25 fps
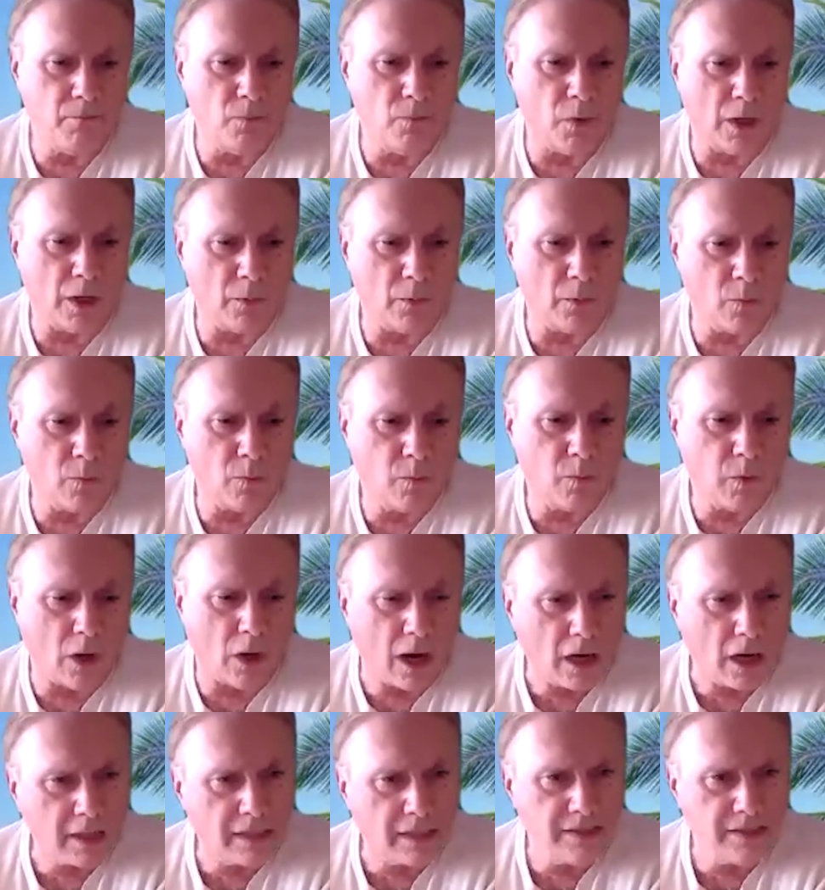what
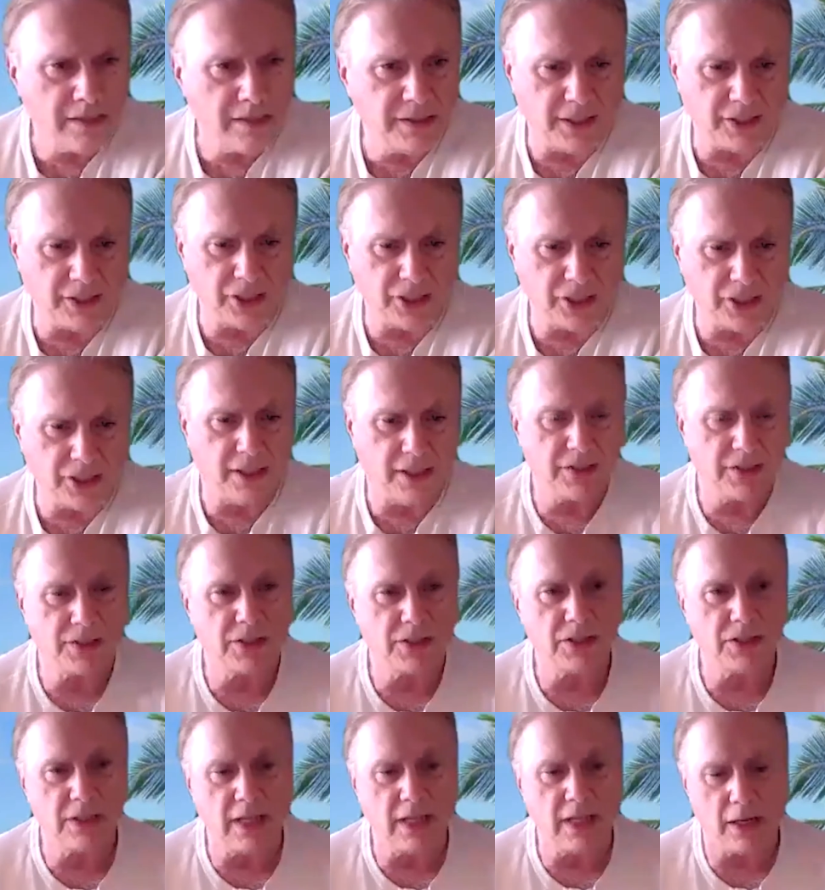our contention
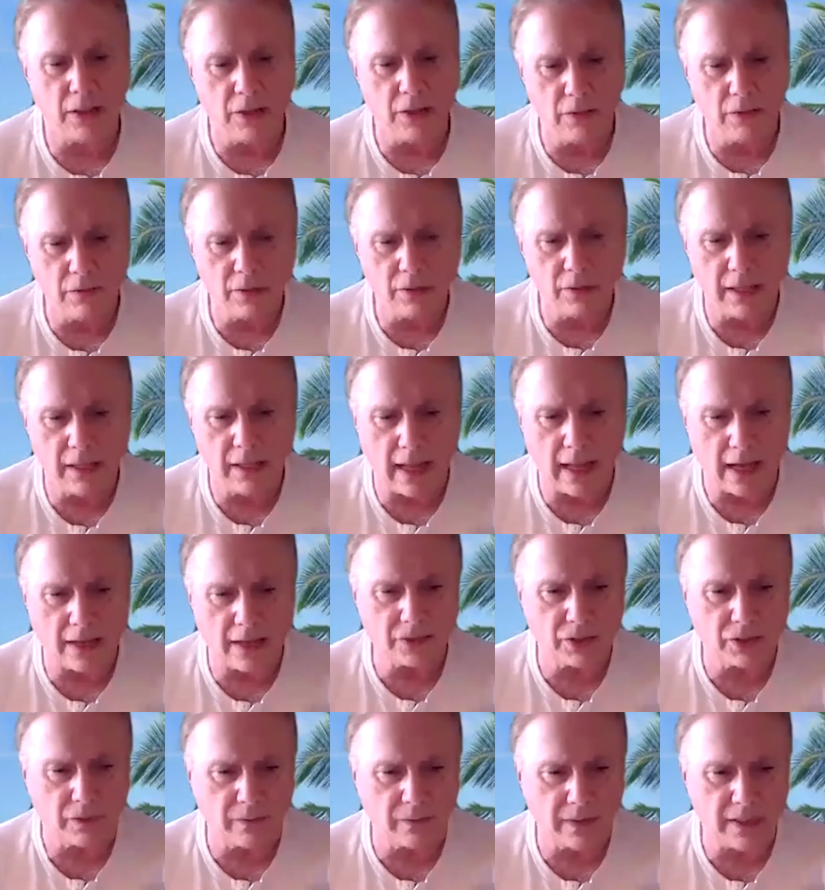is that you can
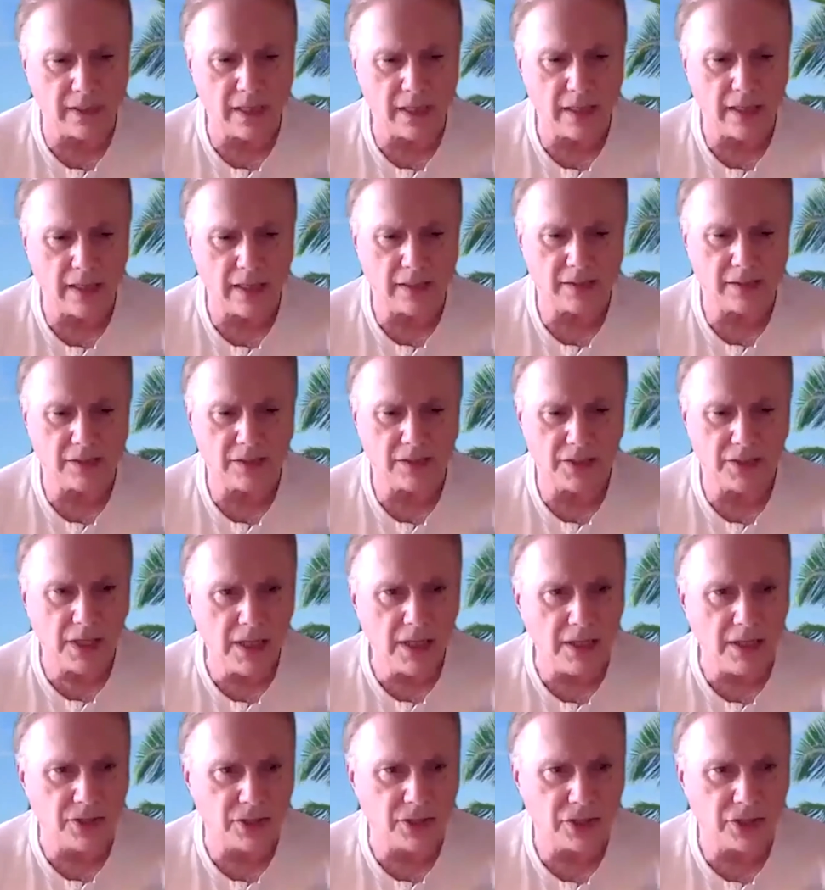actually
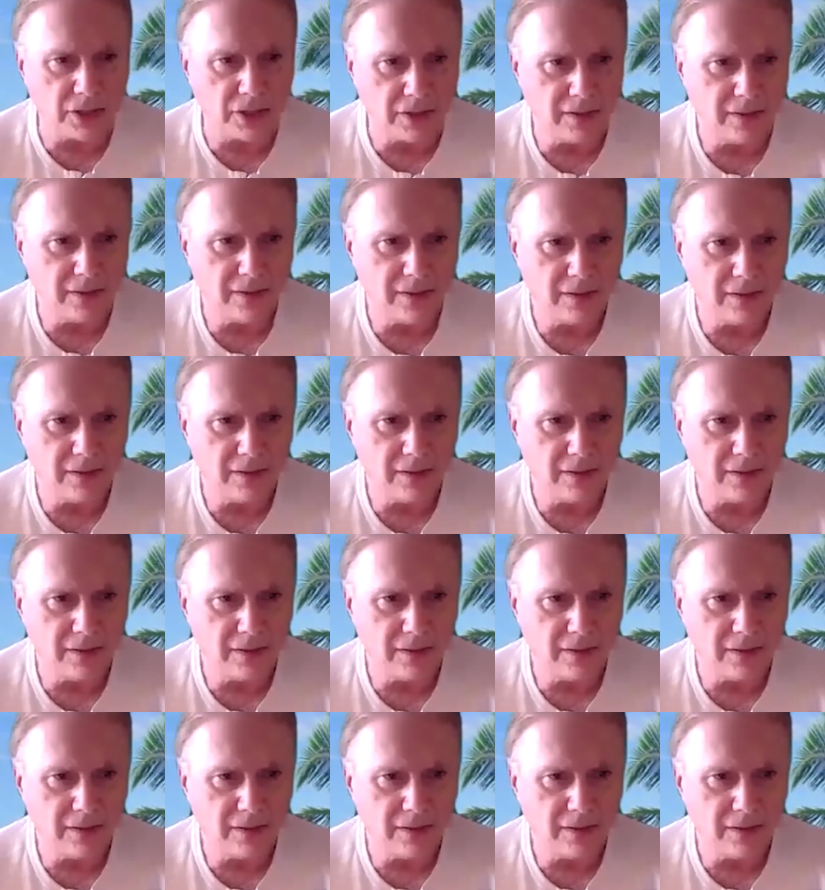teach